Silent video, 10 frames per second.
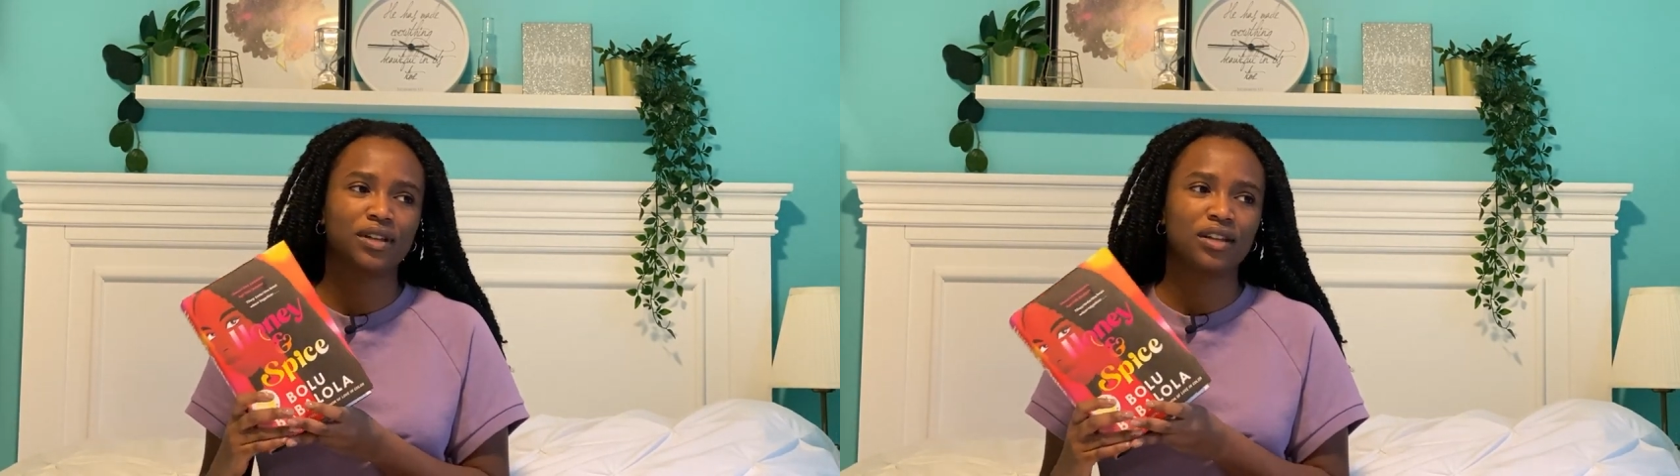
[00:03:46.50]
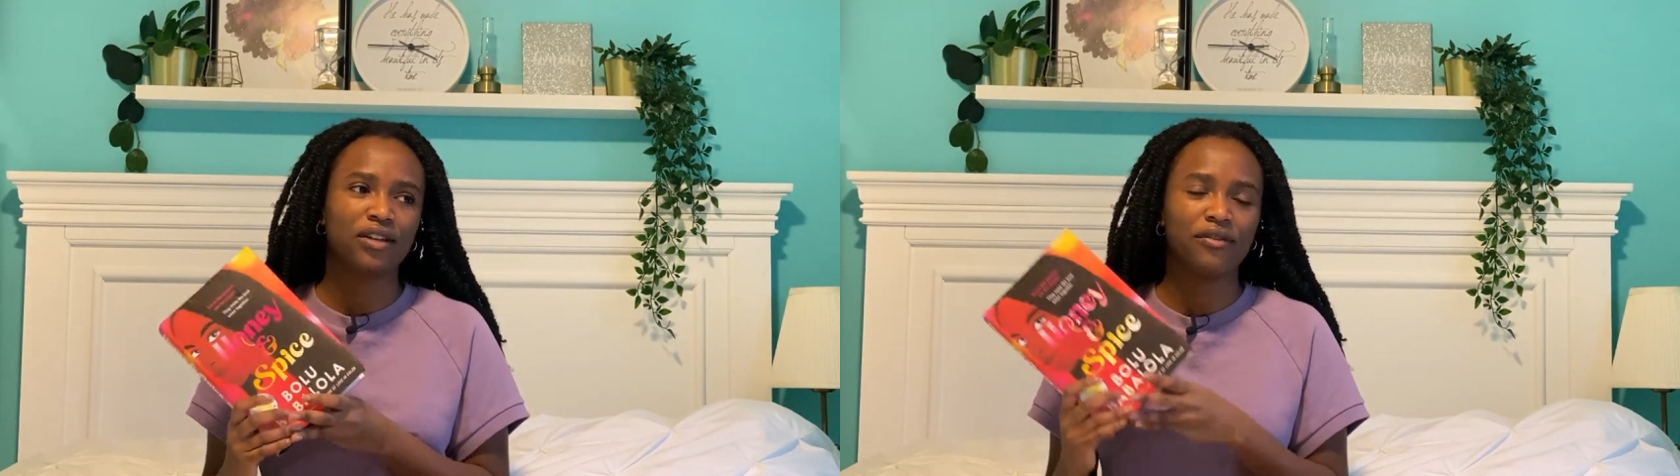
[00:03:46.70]

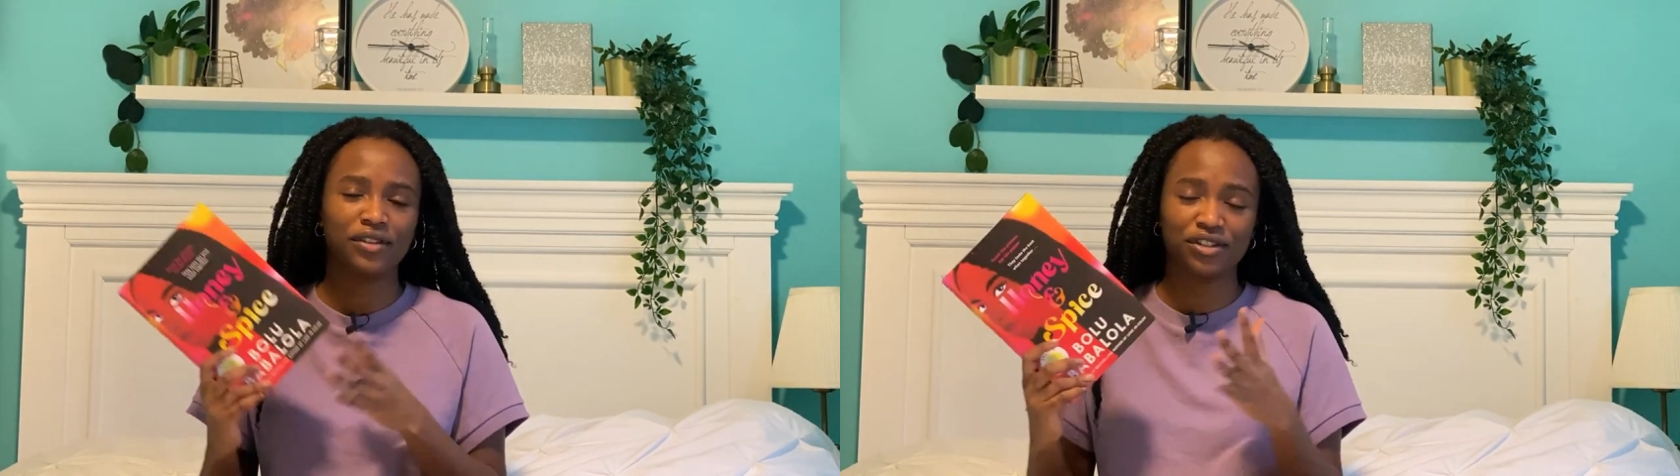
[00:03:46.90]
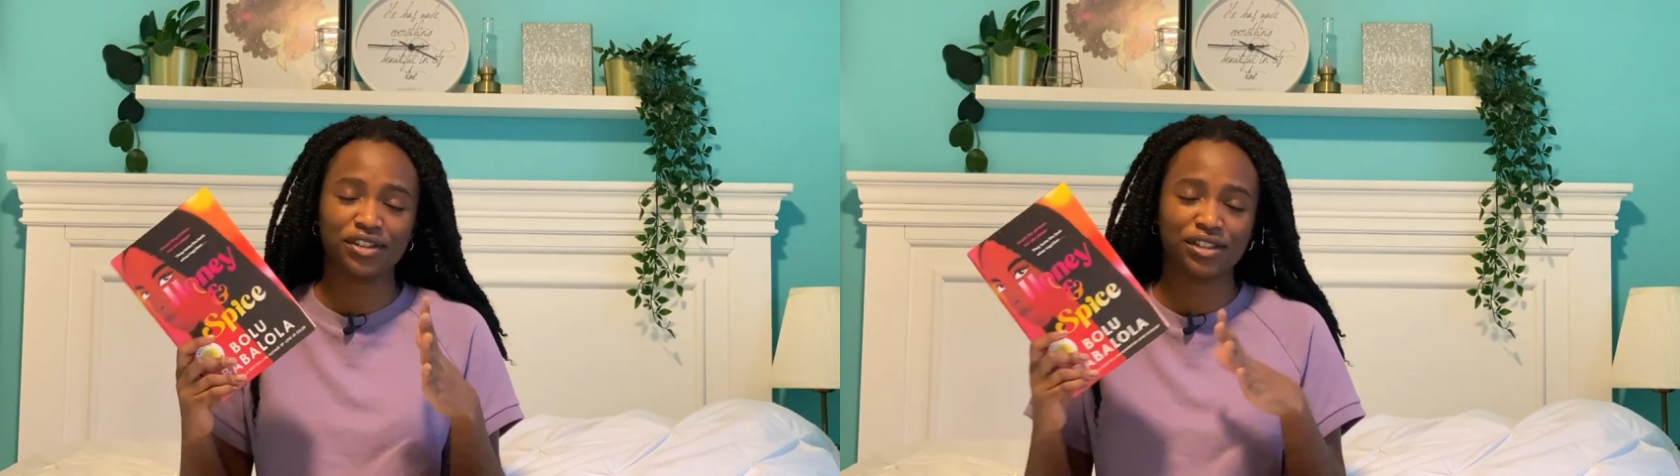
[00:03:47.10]
love
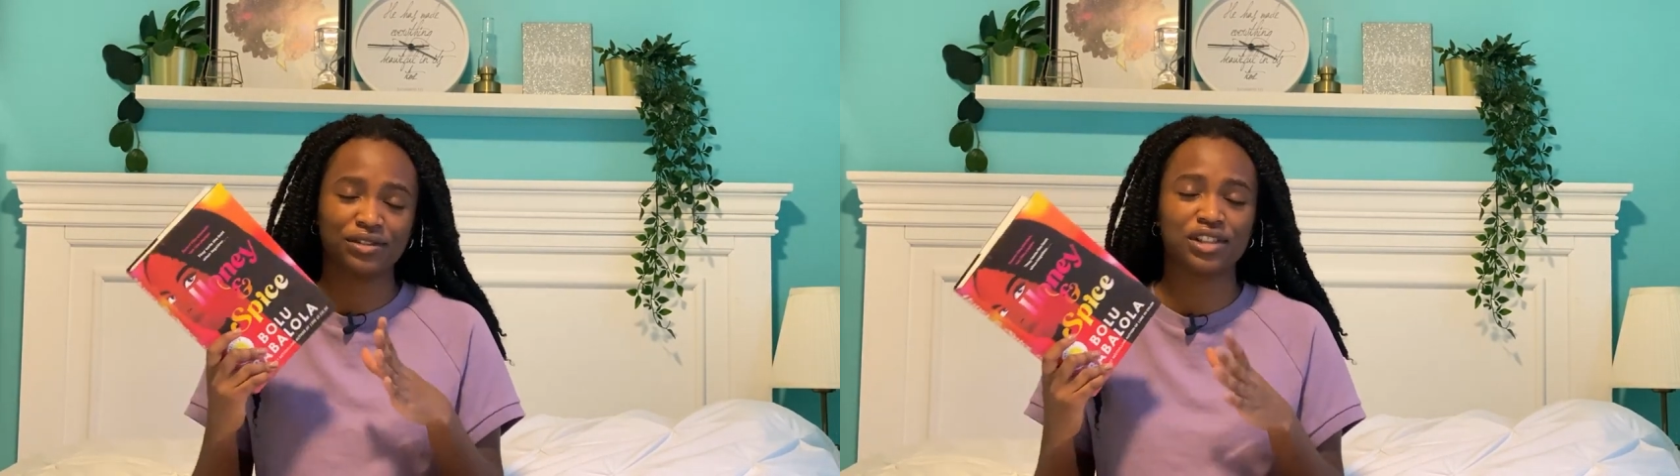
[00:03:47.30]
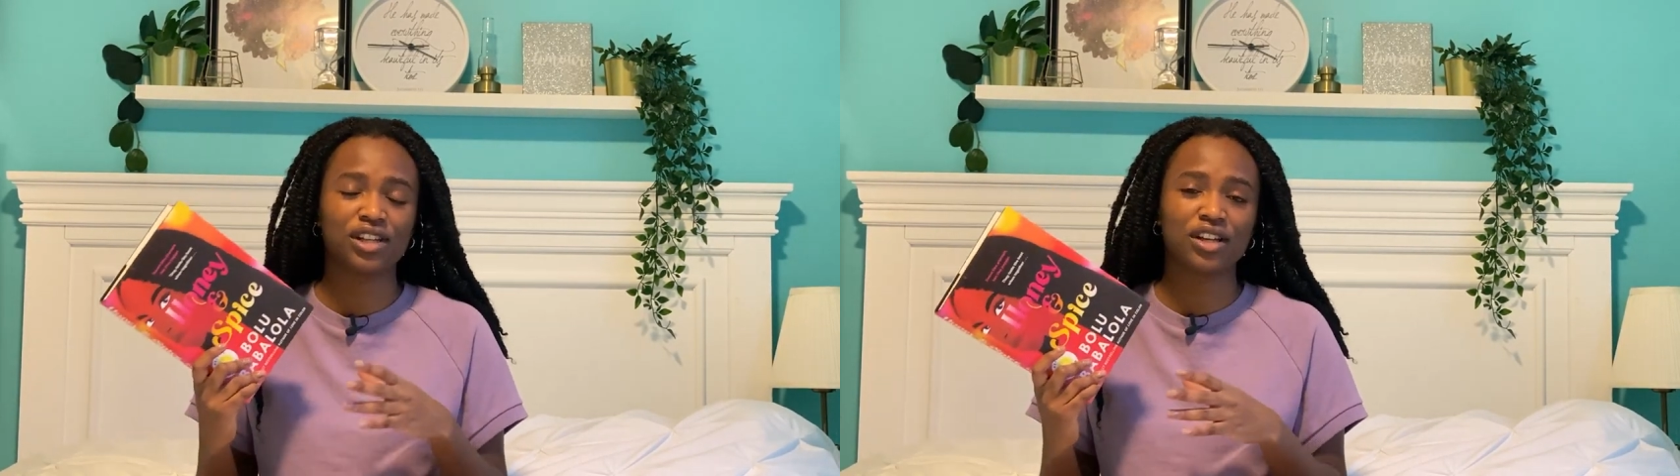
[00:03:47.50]
interests to
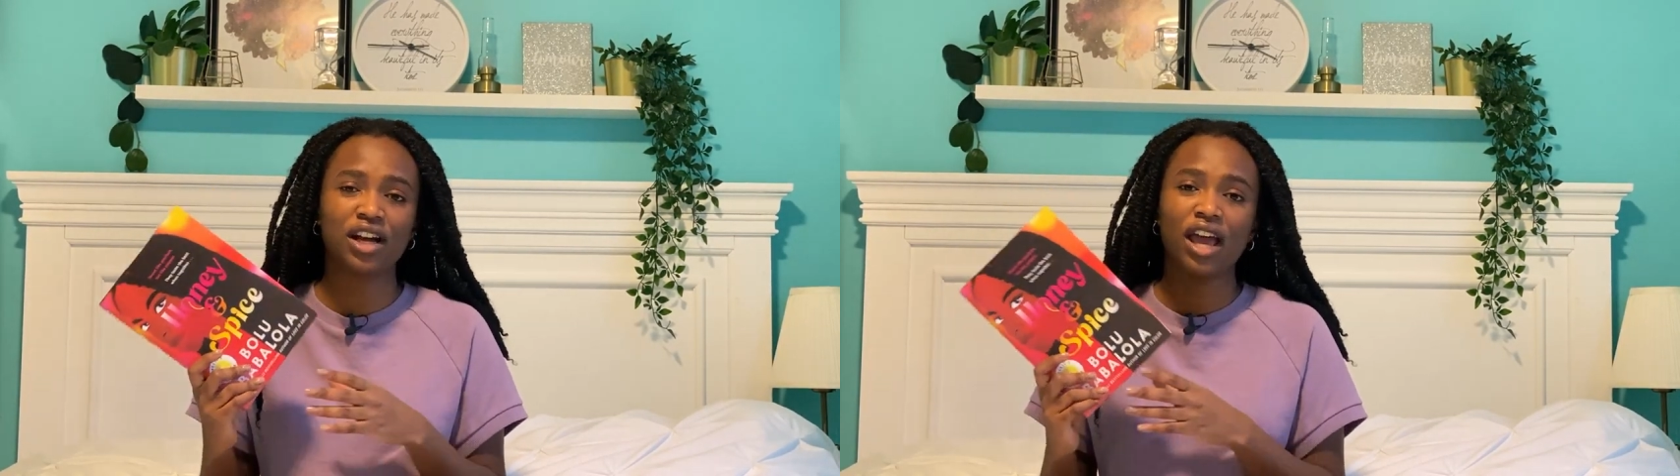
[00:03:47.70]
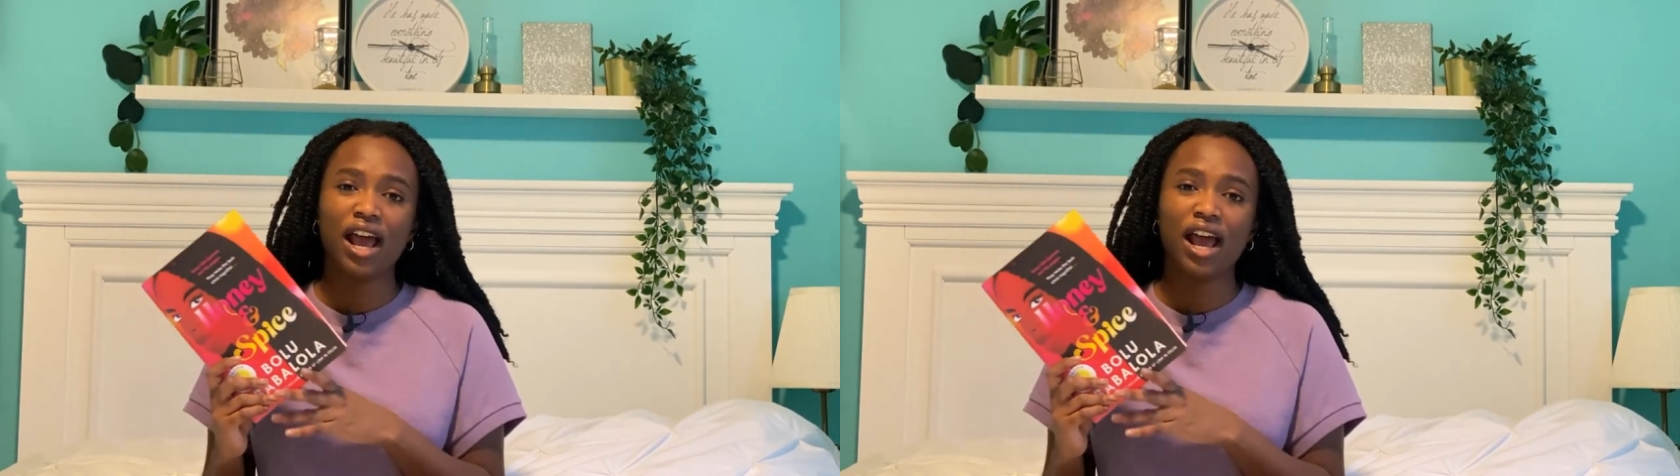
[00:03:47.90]
each other,